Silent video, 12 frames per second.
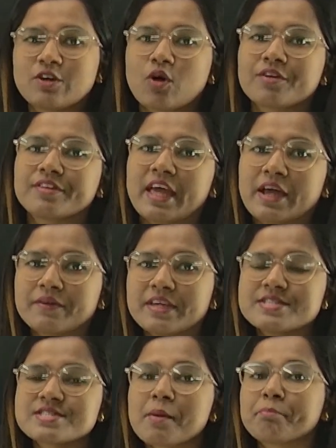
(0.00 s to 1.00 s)
or there
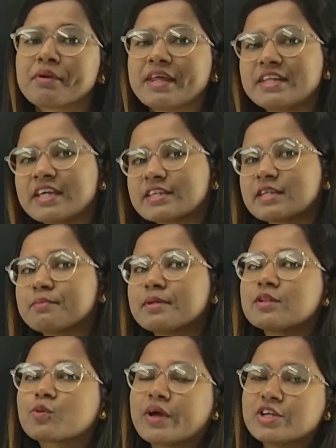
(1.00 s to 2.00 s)
is a
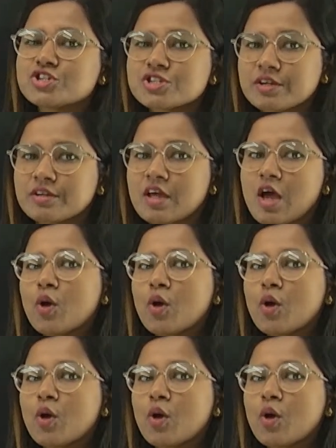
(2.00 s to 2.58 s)
predictable question,